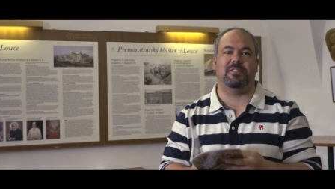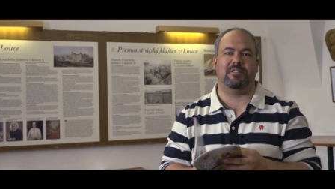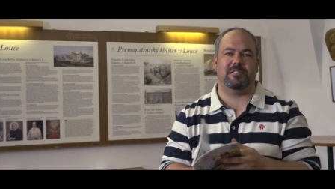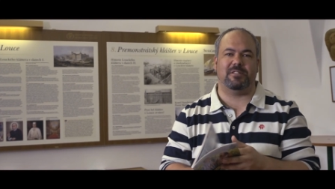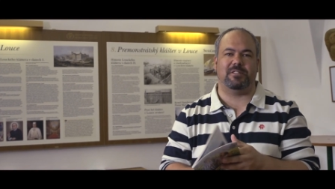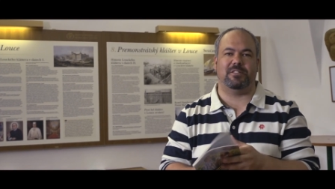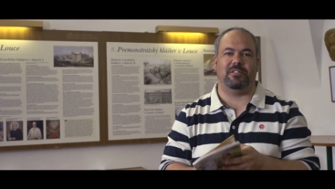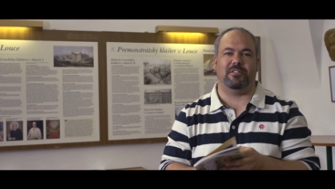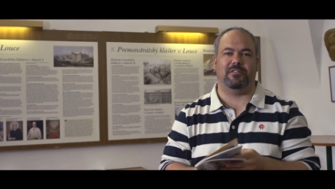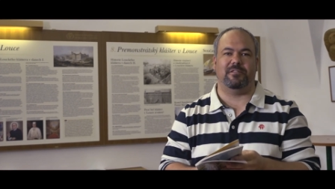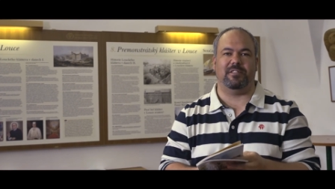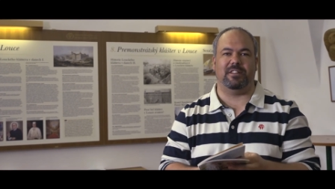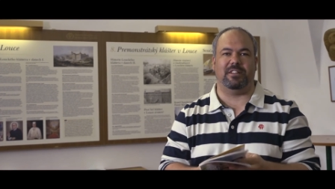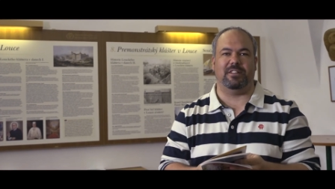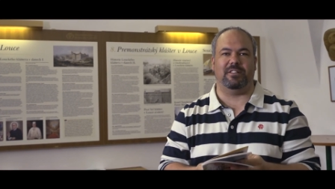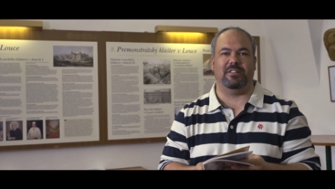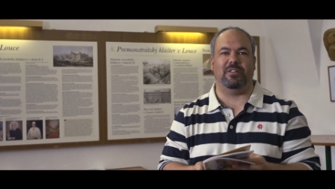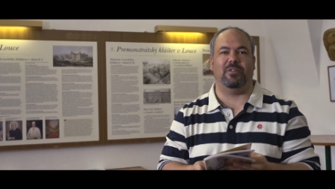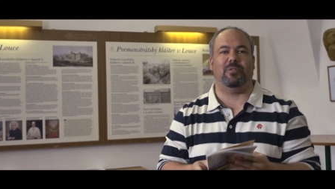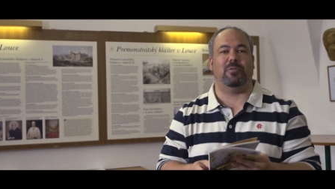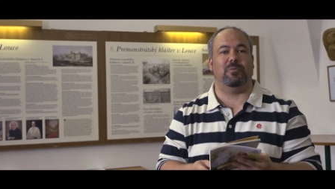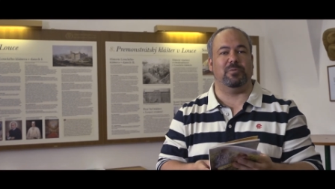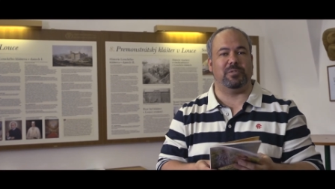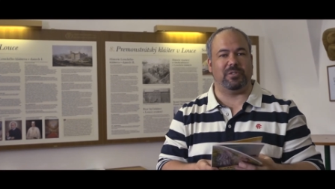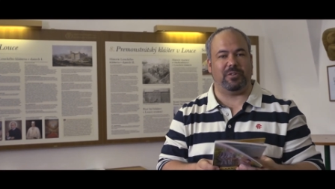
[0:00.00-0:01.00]

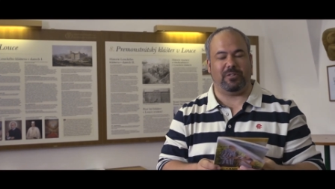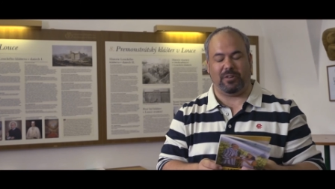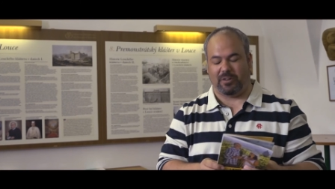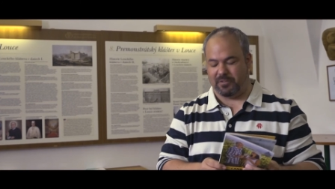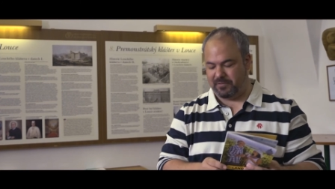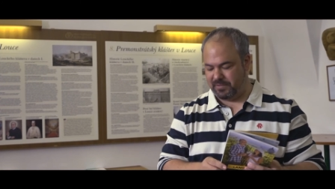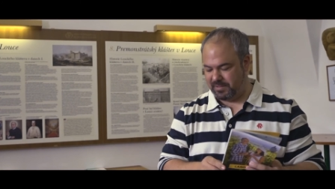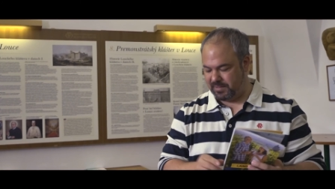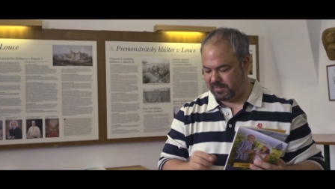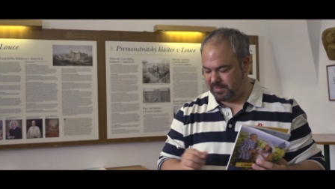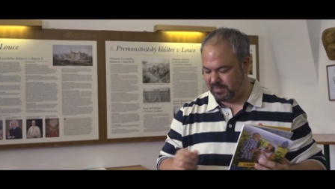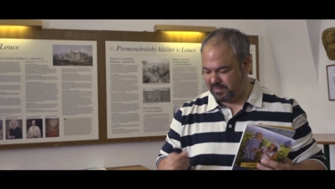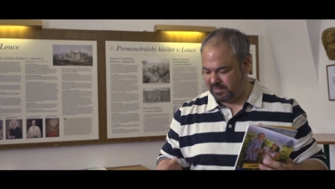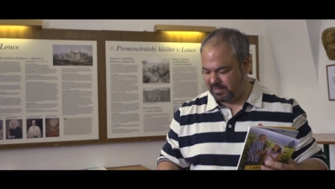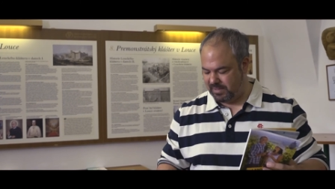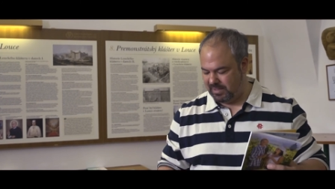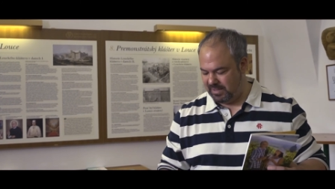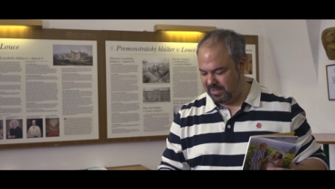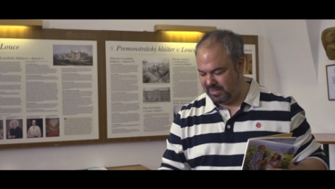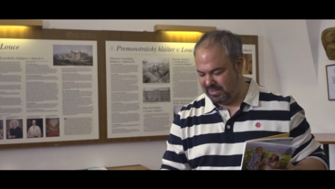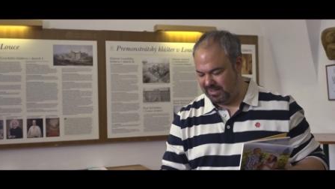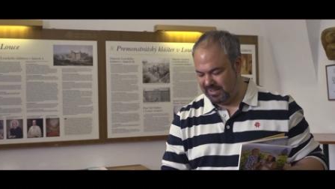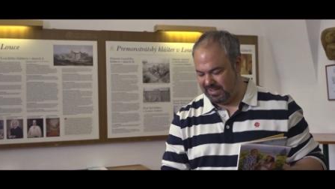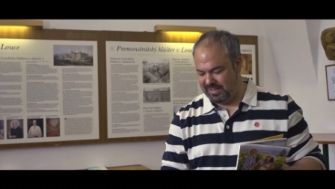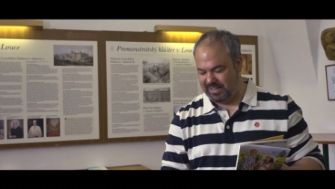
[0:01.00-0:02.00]
Znovin also offers
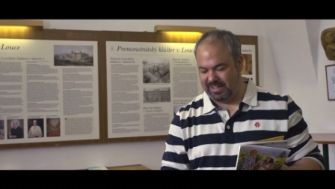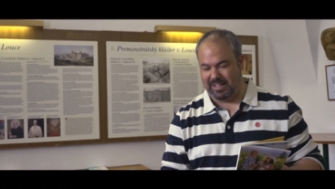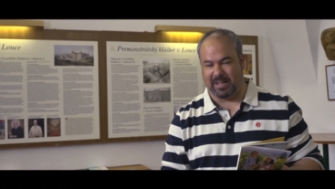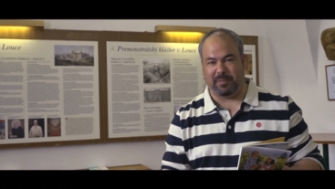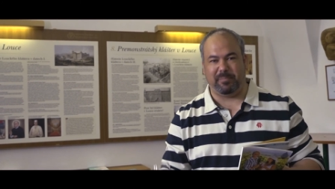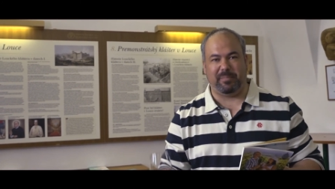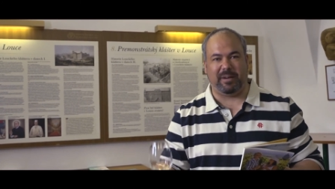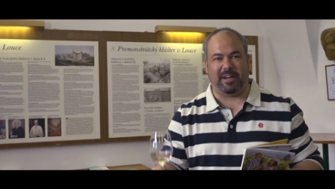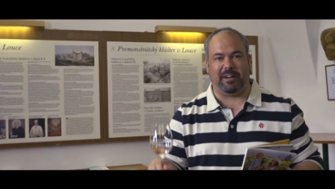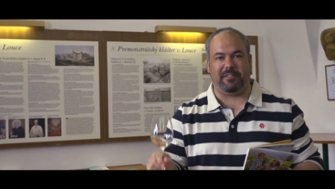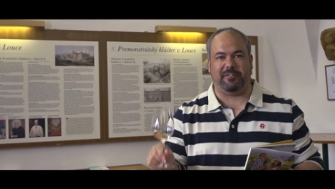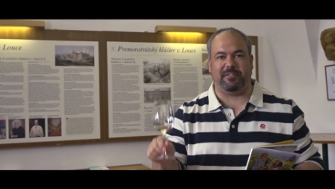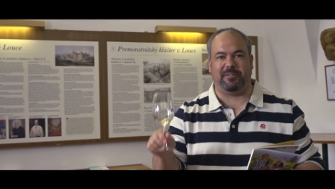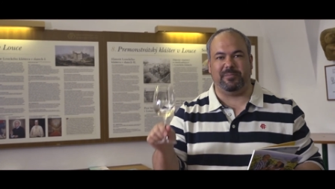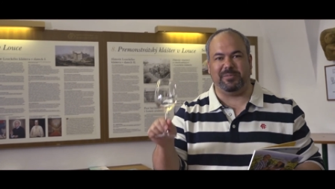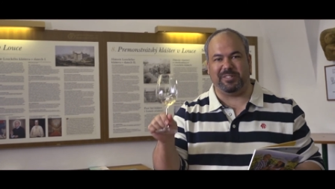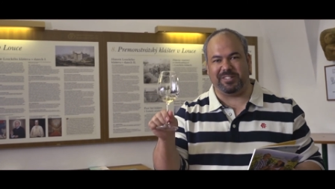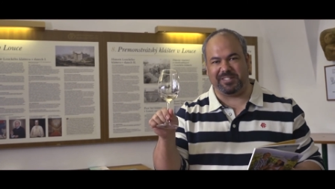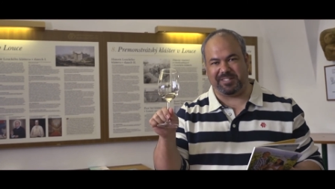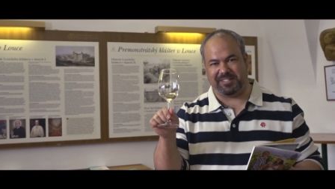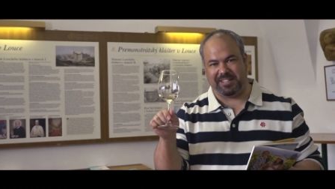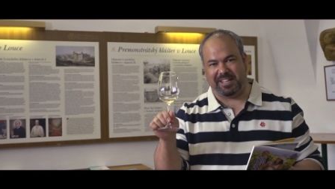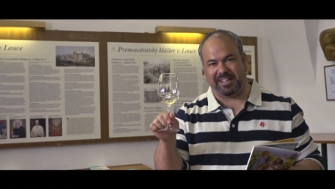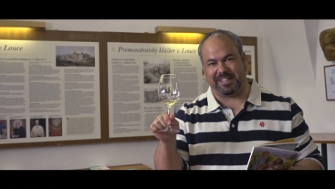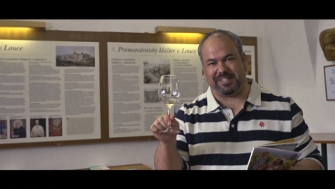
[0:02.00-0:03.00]
on
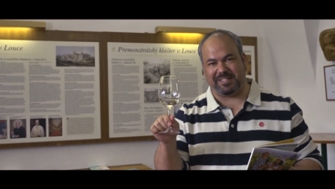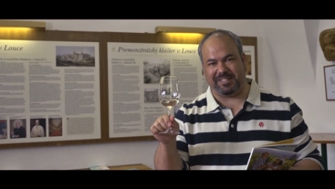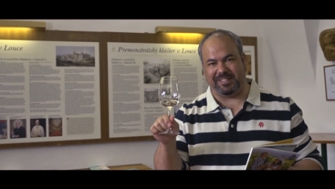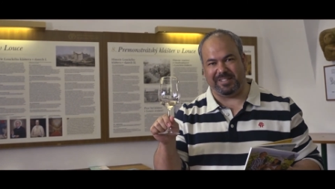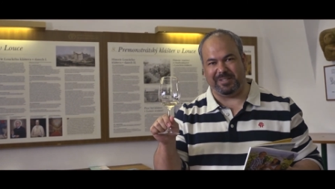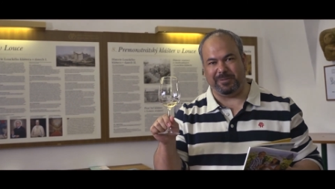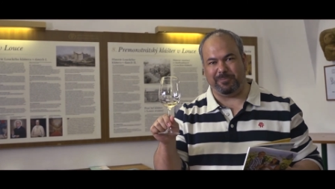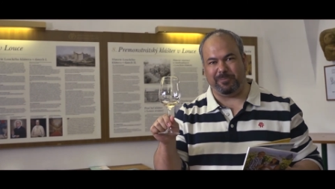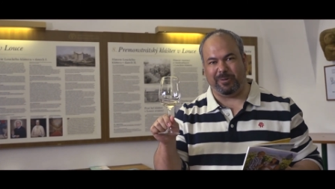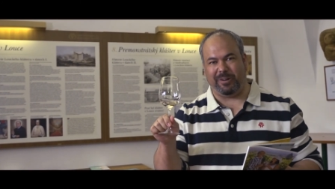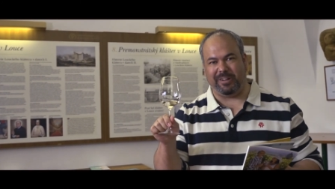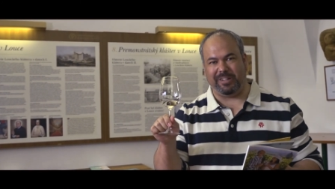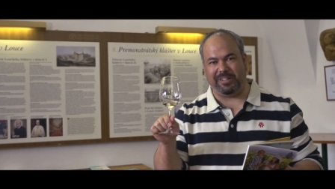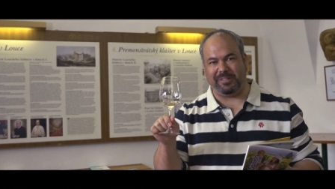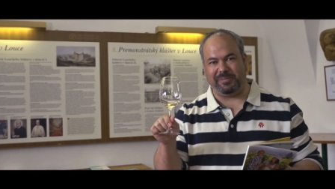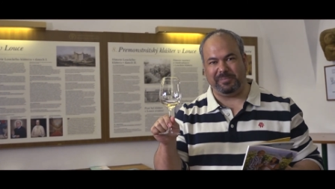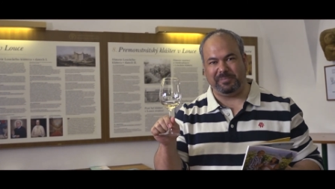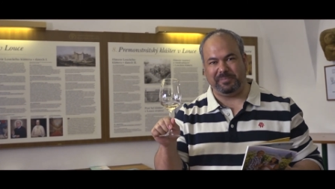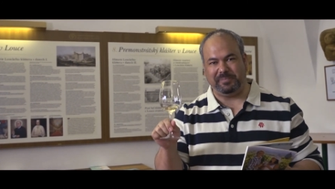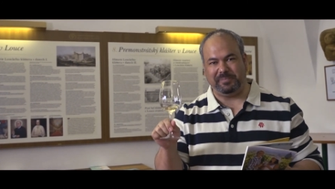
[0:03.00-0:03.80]
this excellent wine.